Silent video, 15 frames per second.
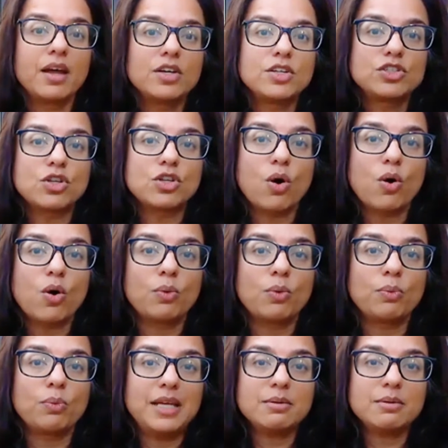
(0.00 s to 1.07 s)
So
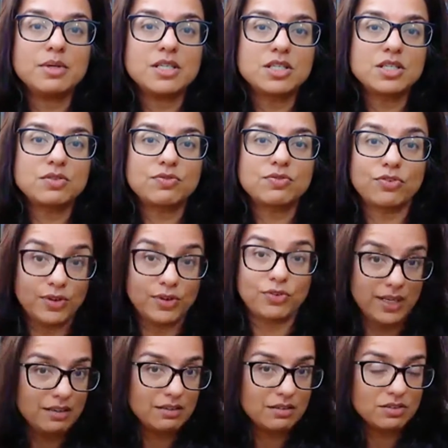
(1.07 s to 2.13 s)
Medium is
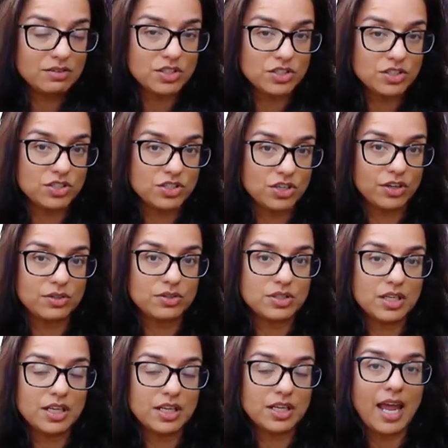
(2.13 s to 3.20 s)
free to start
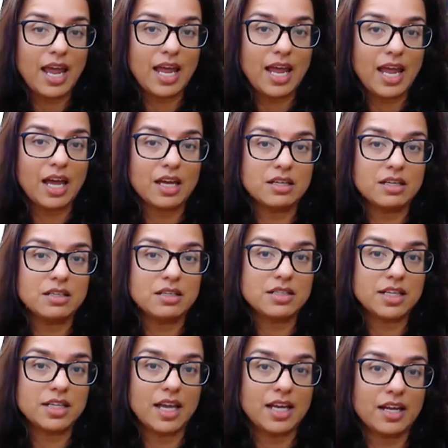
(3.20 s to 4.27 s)
using, and
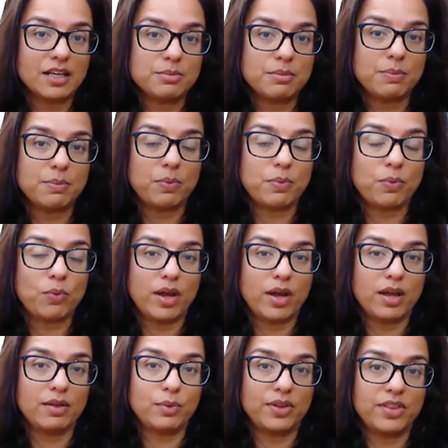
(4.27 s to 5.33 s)
again, comes up
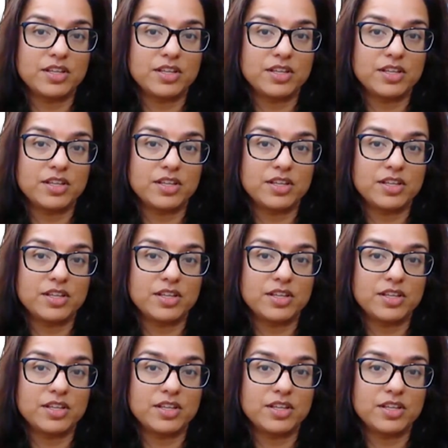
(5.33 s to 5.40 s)
with